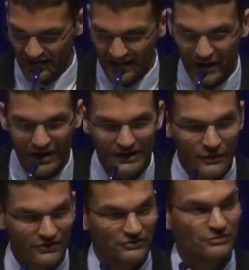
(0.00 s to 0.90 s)
Now, I know
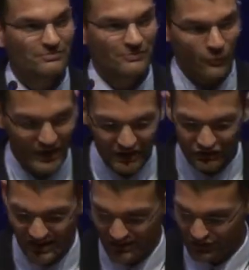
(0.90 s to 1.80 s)
this is quite a
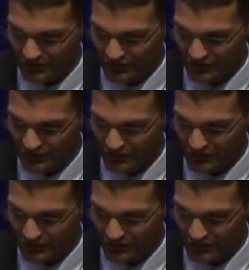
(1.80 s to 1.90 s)
challenge,